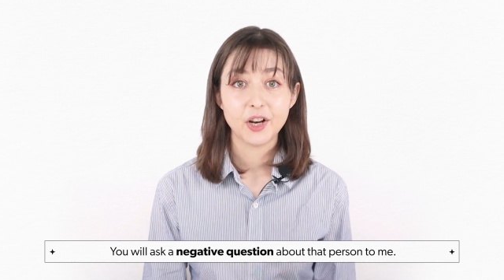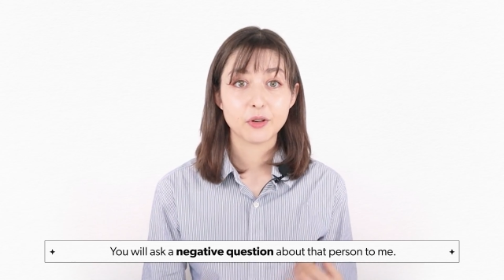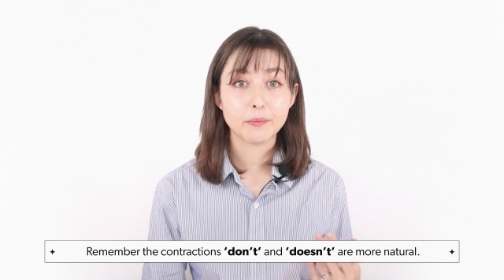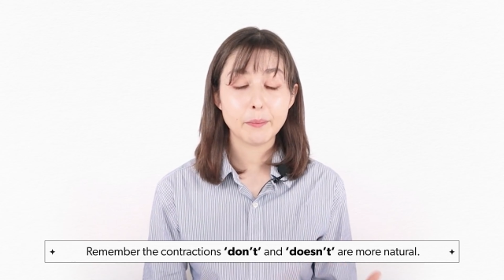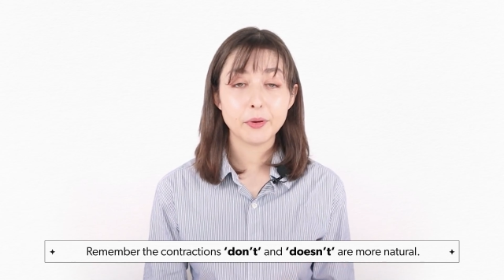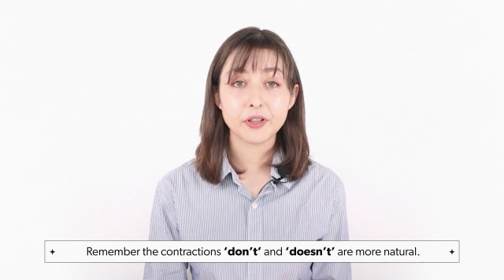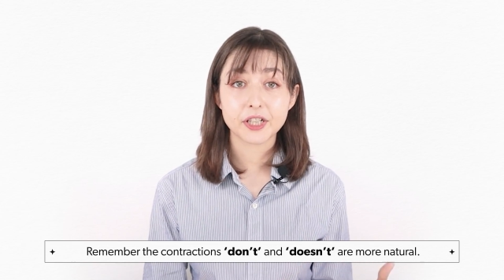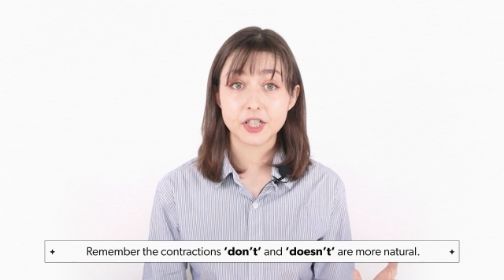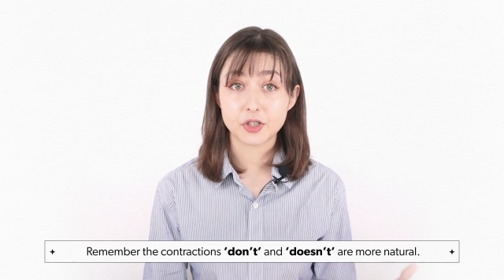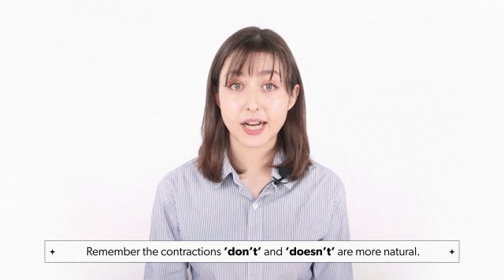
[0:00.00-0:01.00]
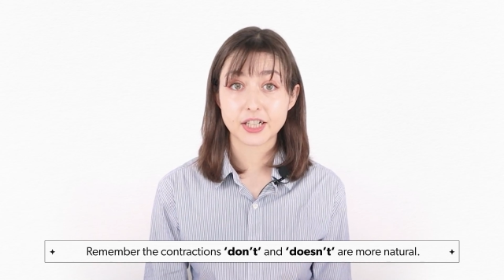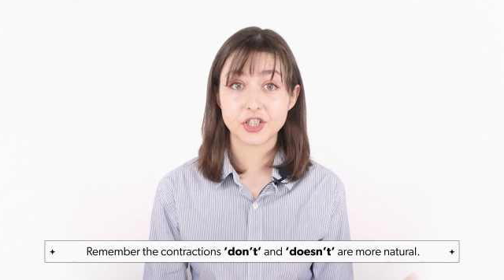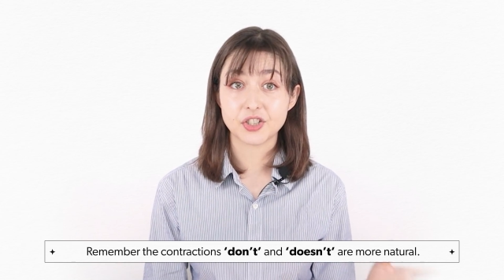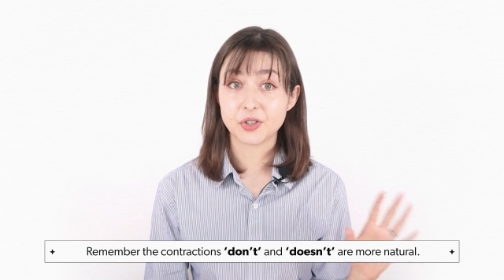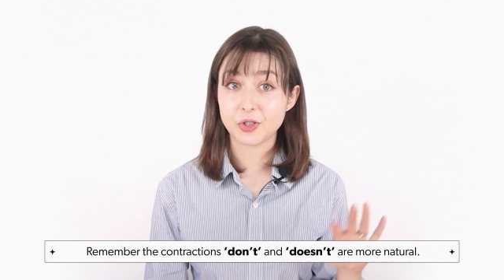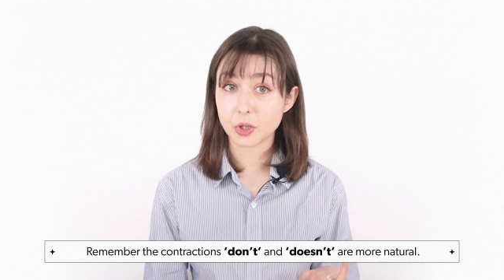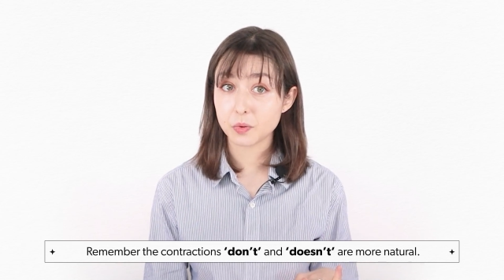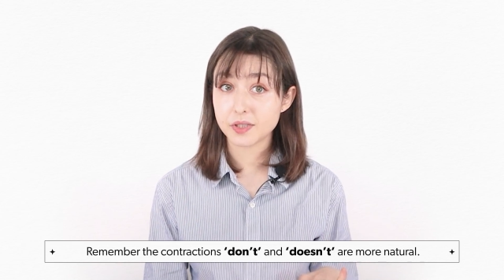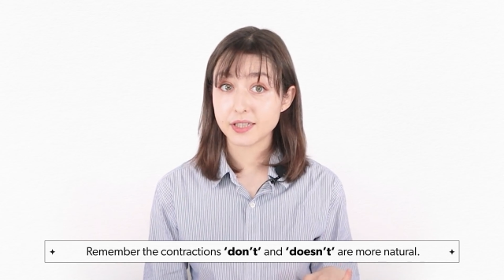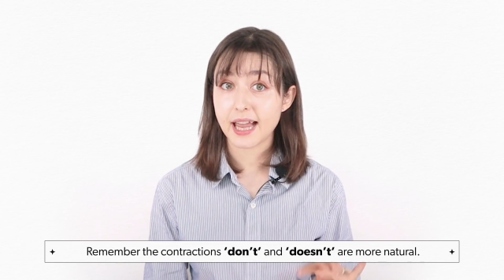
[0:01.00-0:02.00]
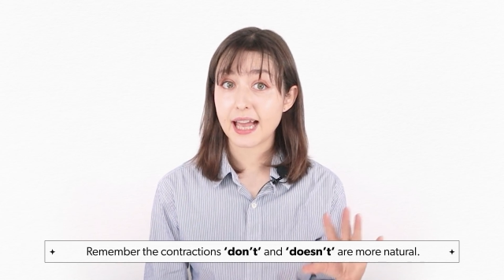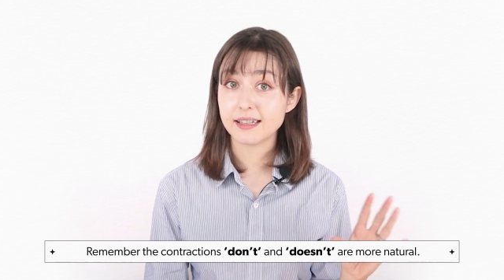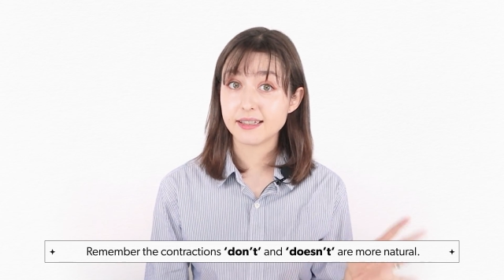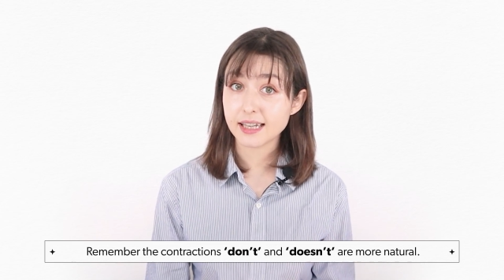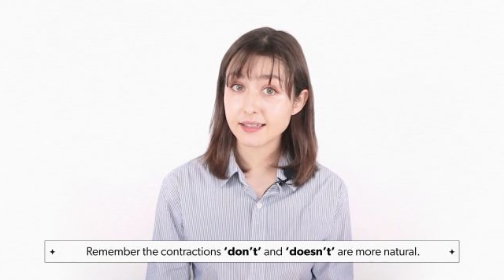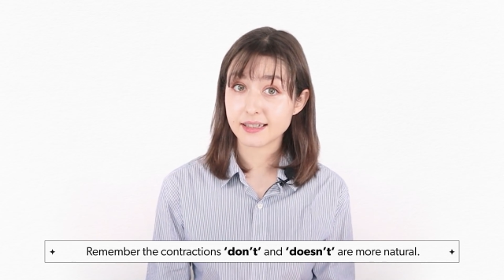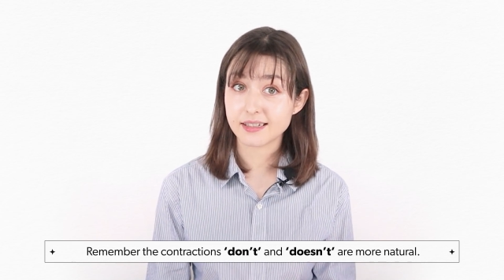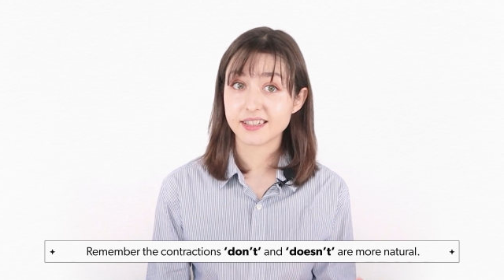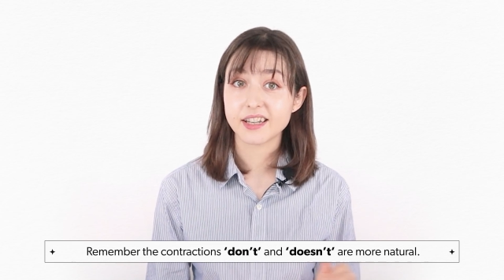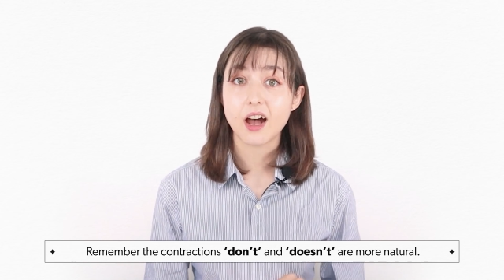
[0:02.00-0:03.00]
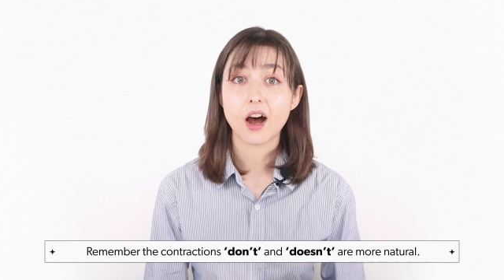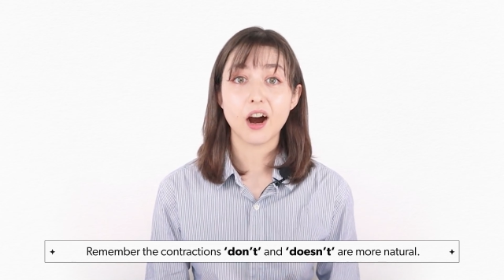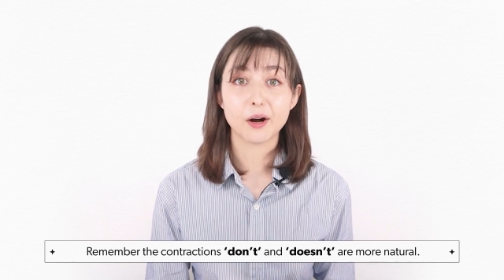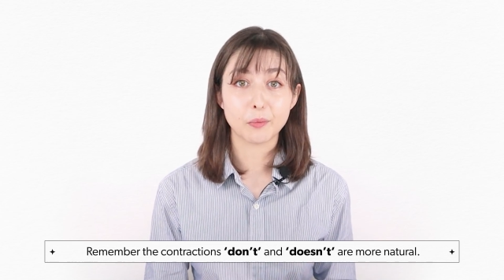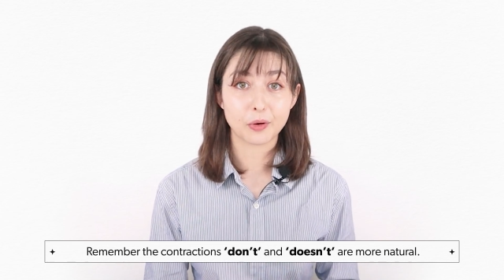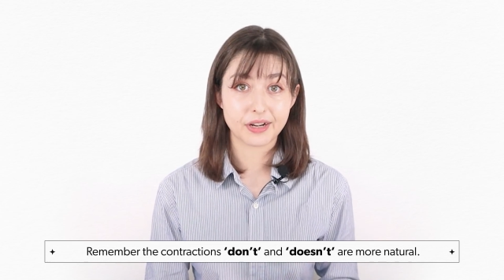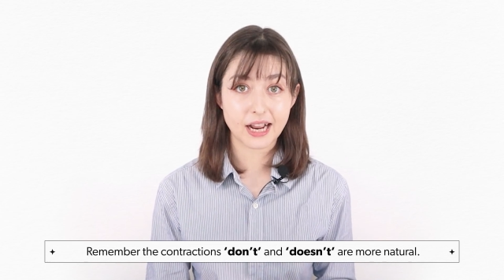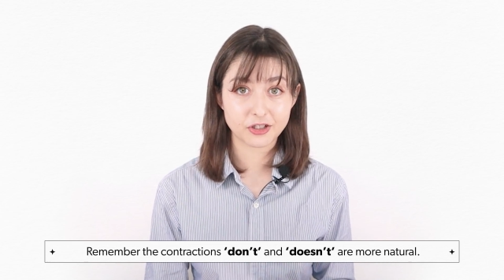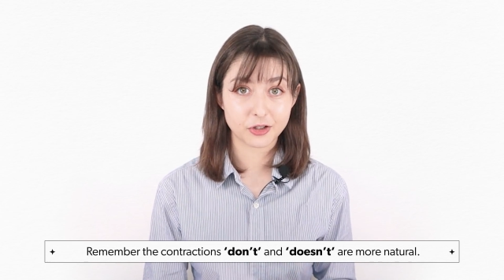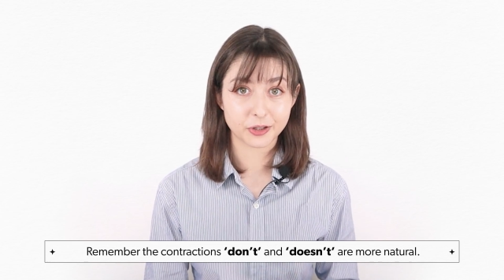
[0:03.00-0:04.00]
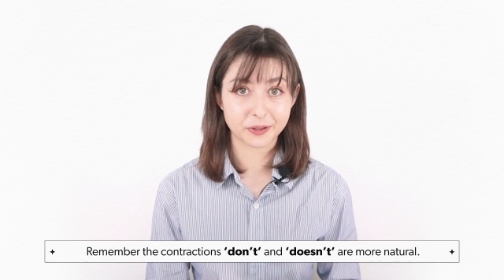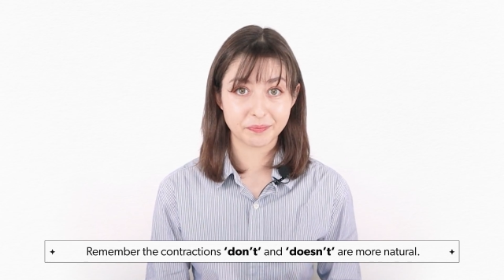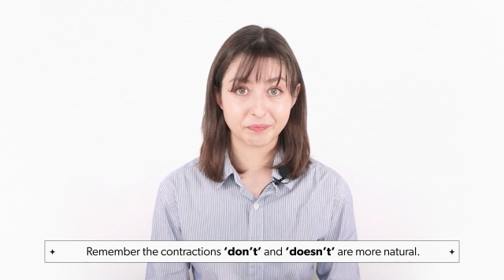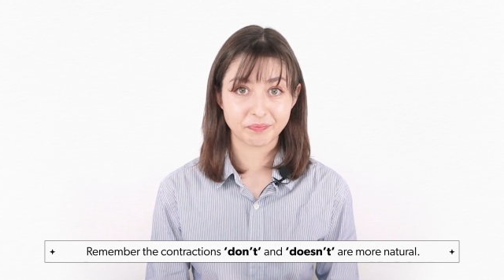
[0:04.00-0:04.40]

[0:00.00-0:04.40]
Remember, the contractions don't and doesn't are more natural.